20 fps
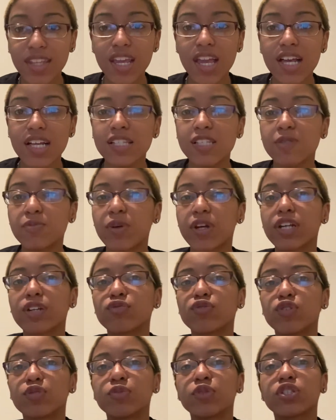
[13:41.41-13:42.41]
and spreading
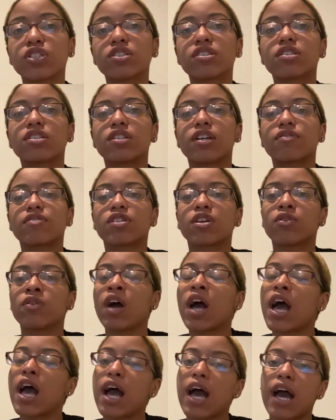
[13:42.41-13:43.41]
rumors and stuff. So
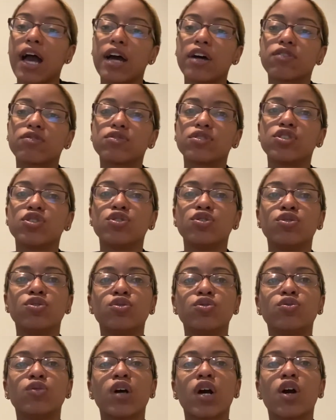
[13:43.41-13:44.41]
how
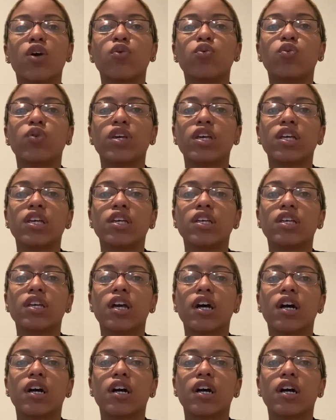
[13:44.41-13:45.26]
do we